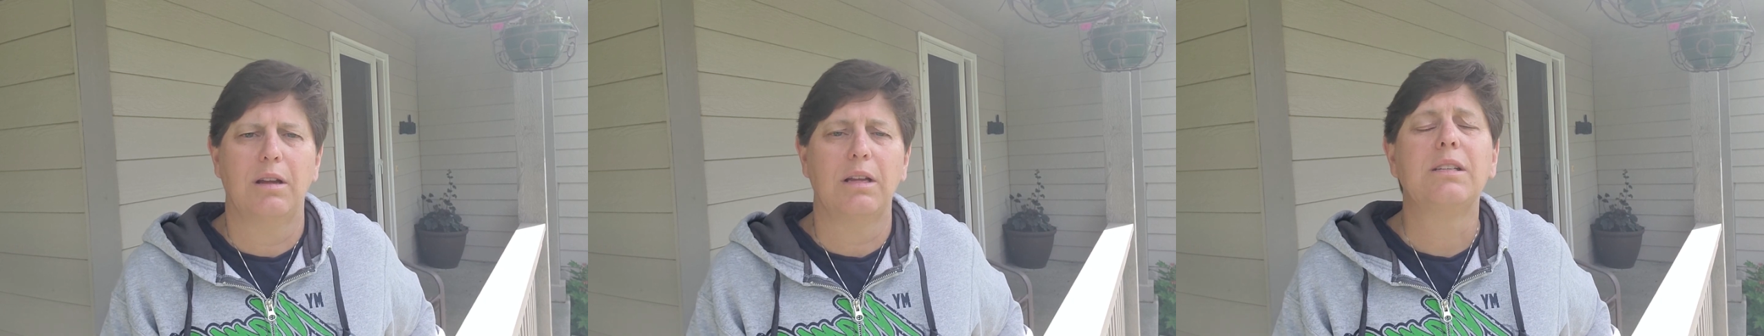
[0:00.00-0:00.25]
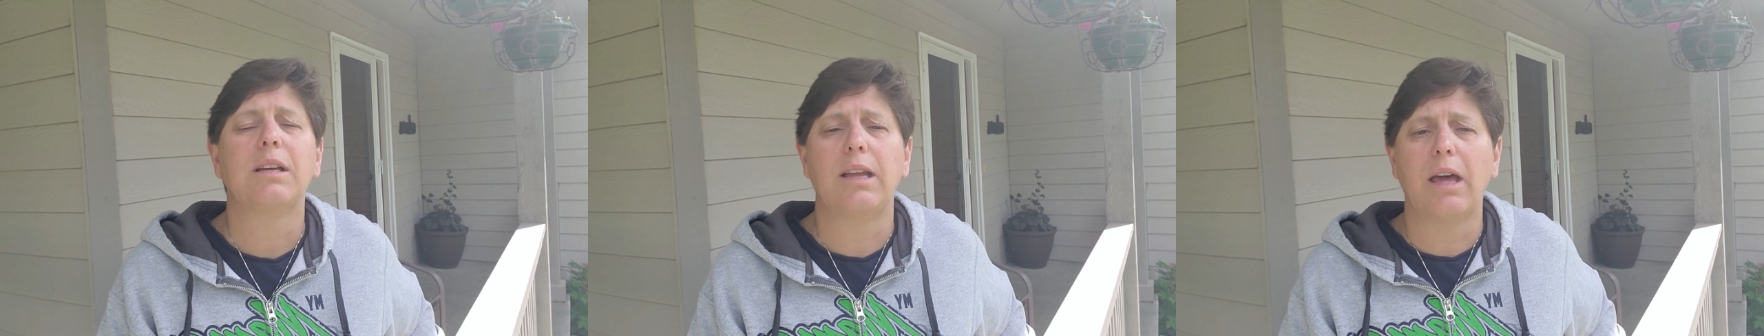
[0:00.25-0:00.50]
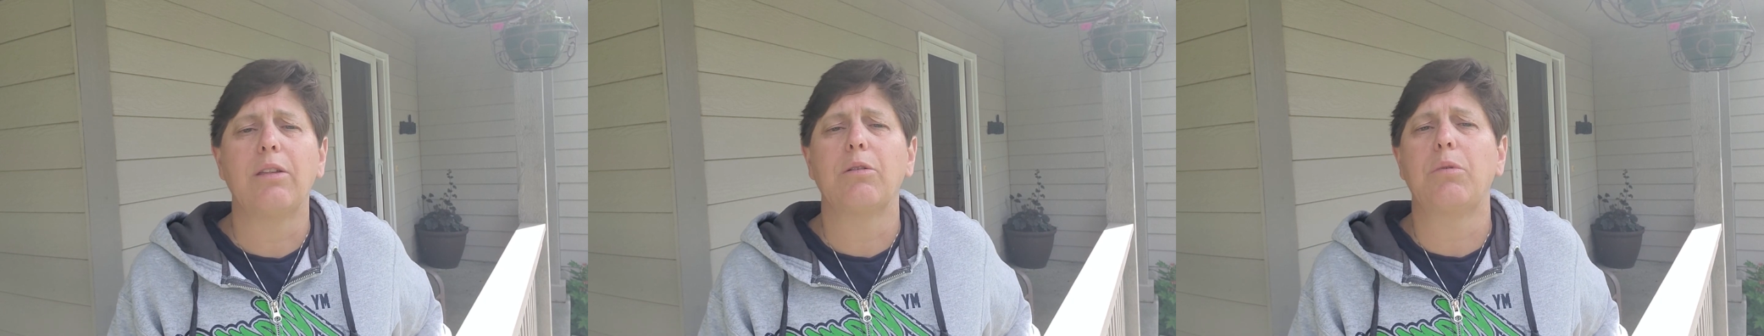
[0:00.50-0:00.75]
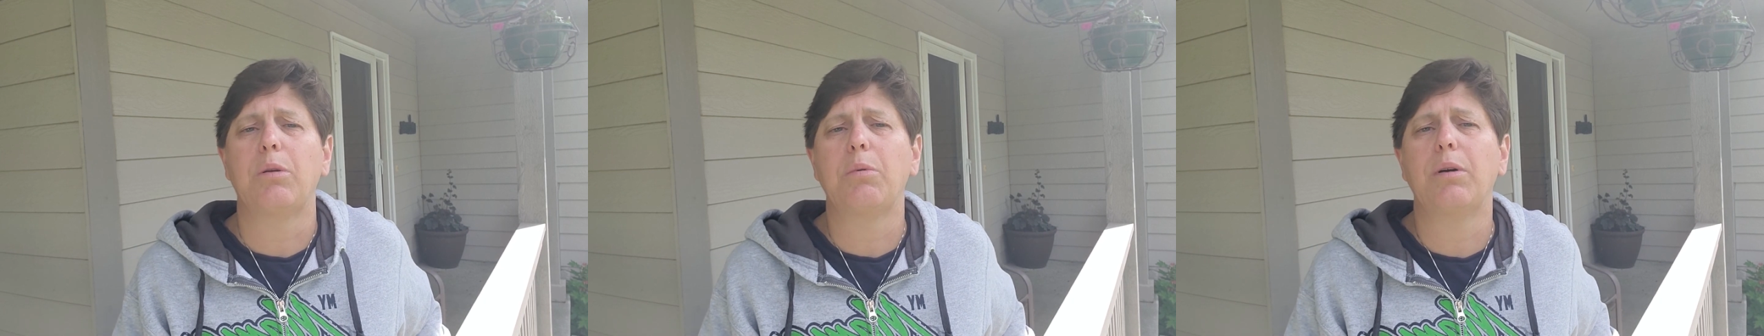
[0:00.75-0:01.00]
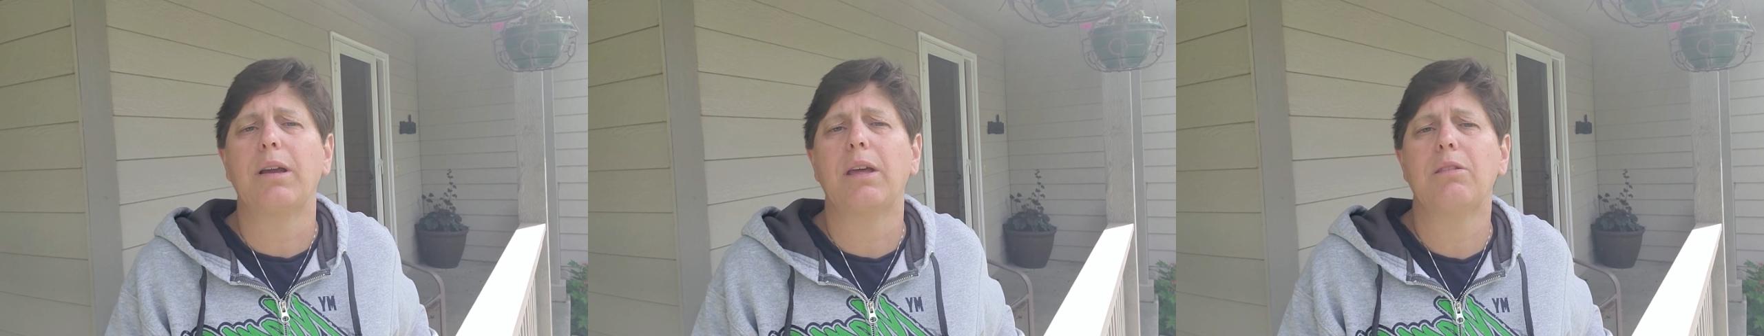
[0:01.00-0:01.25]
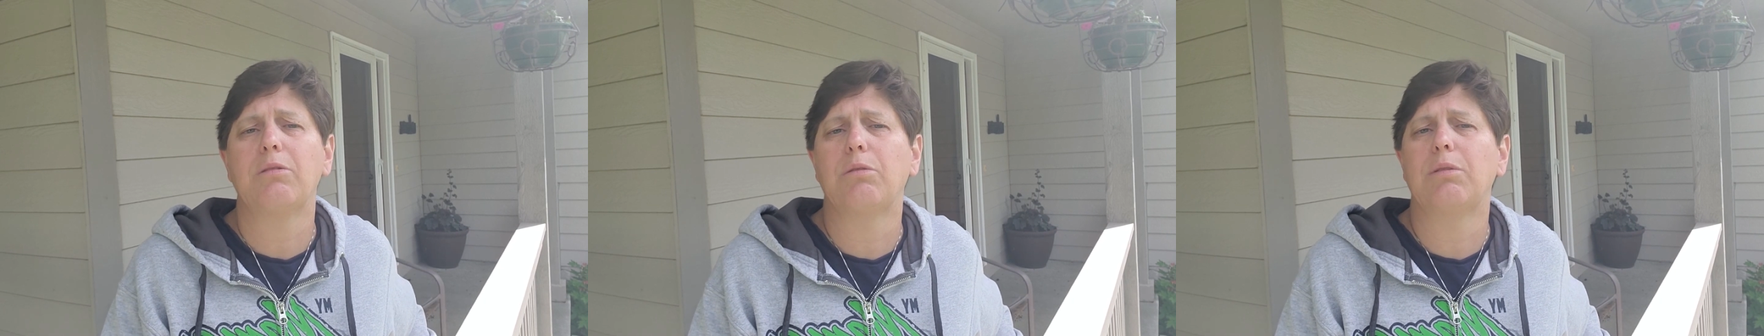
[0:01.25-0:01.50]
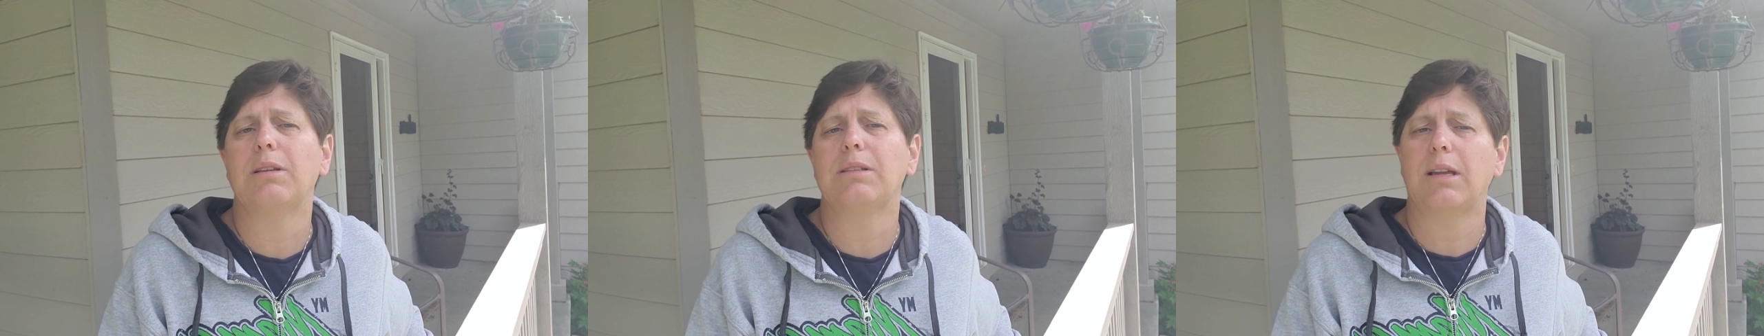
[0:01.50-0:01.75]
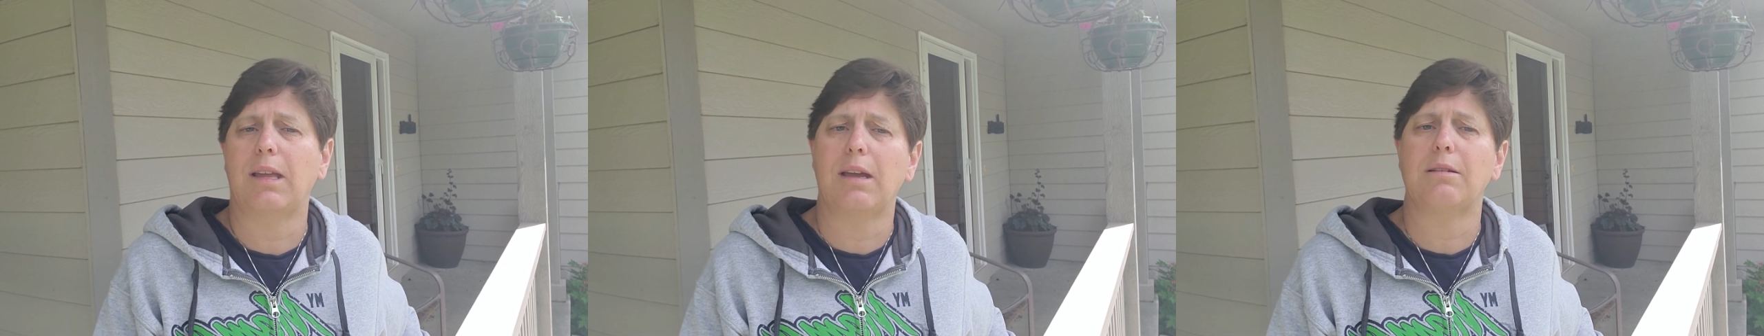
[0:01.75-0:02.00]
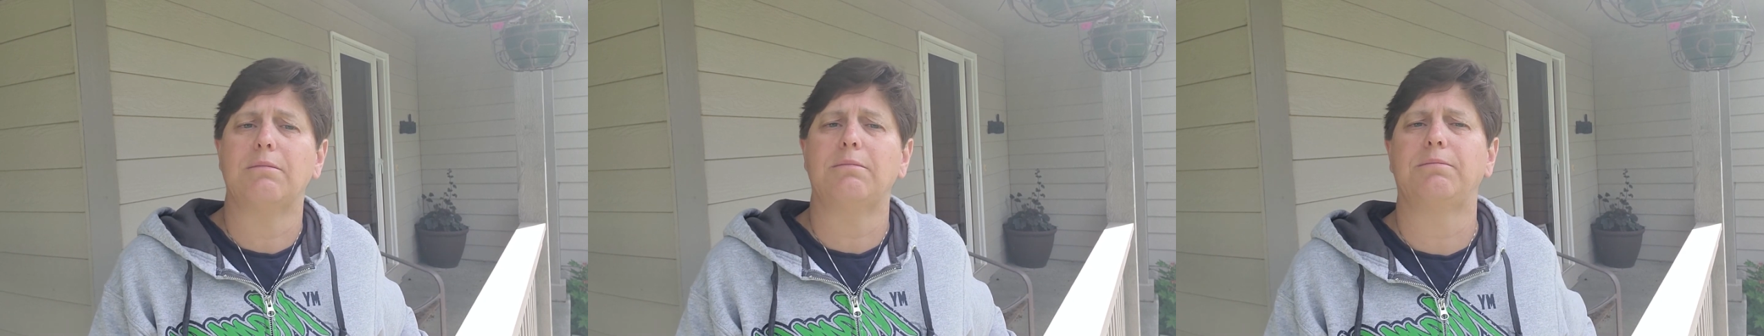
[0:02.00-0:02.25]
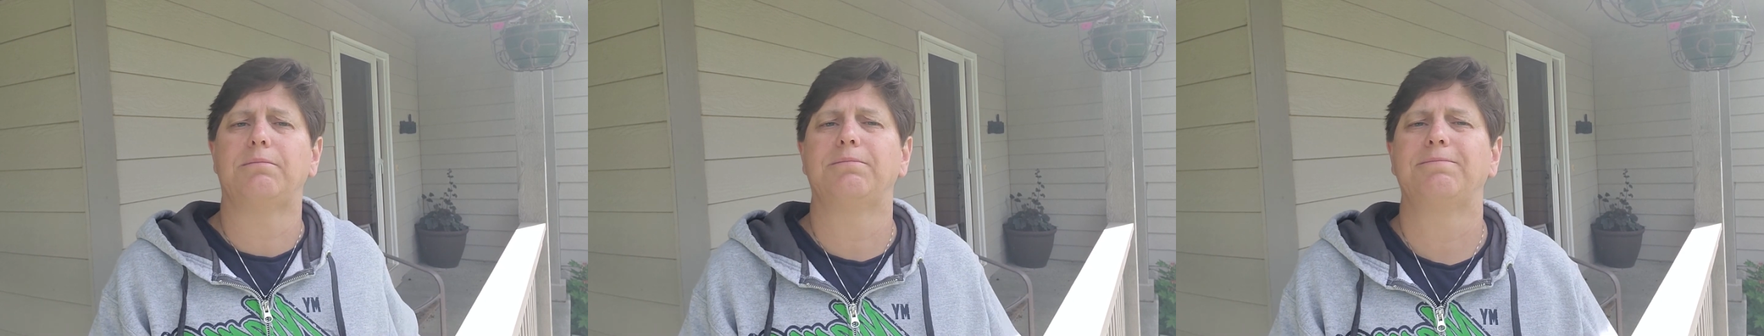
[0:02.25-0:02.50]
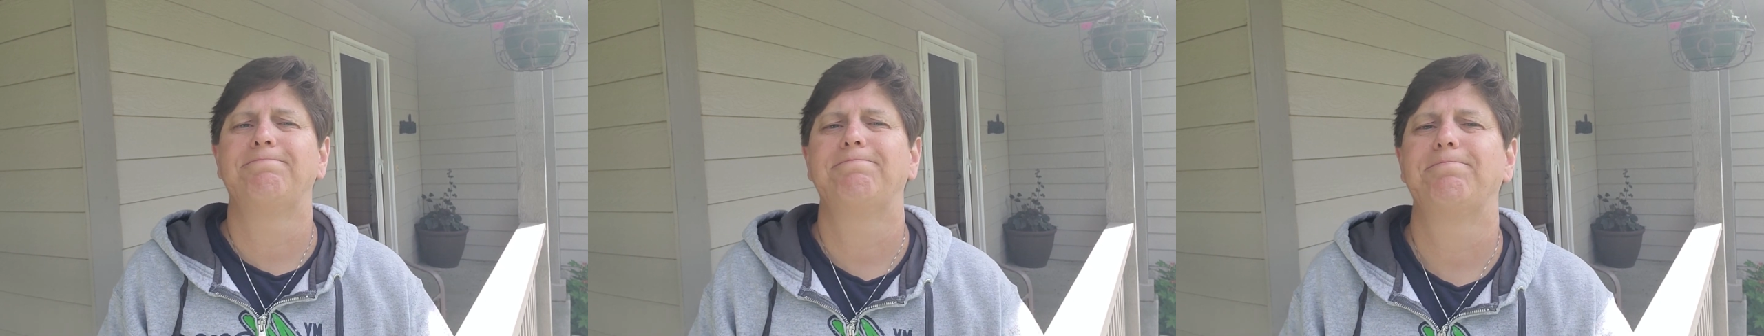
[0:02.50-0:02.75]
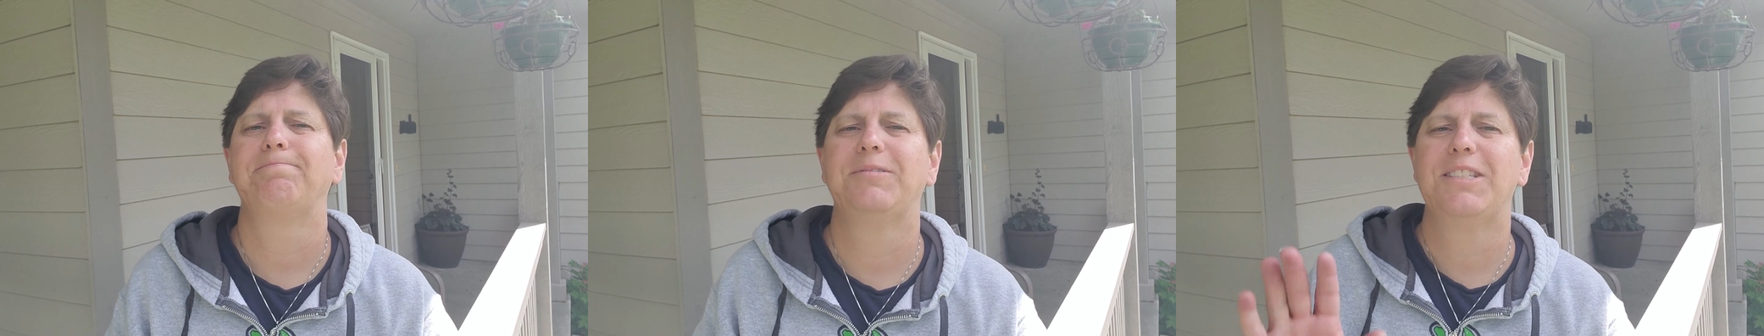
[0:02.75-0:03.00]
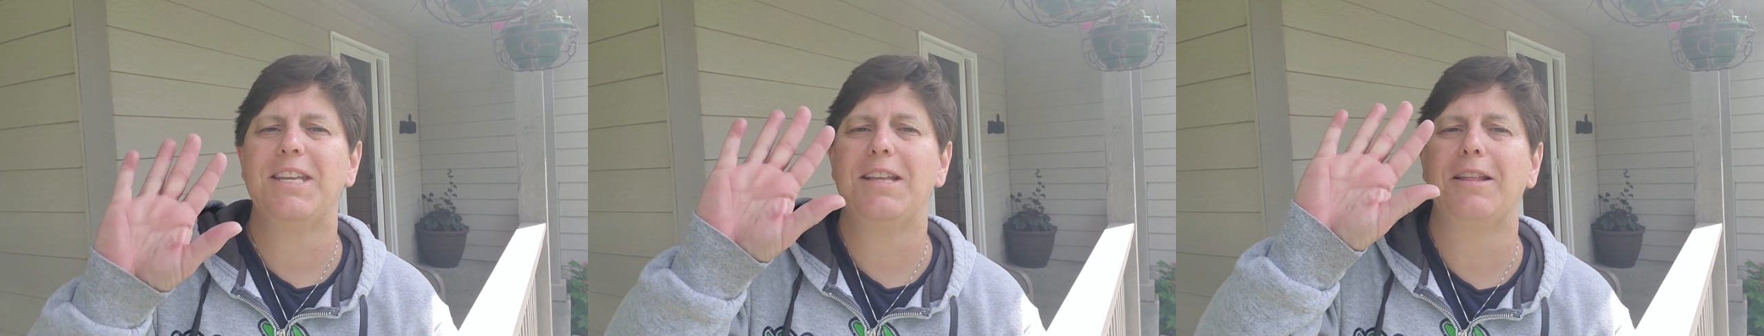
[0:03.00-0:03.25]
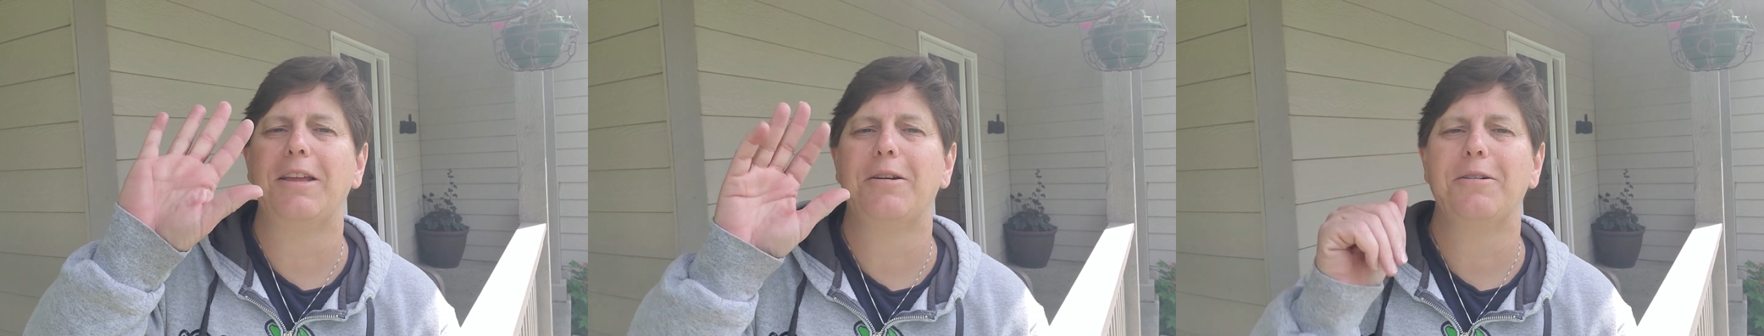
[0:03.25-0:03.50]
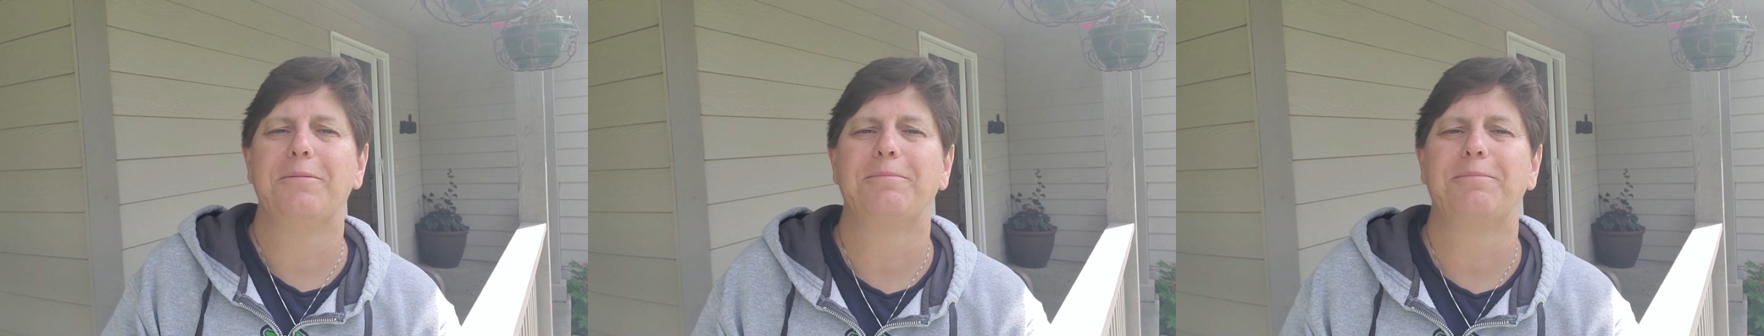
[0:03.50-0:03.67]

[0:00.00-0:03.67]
Together we will get through this again. See you later.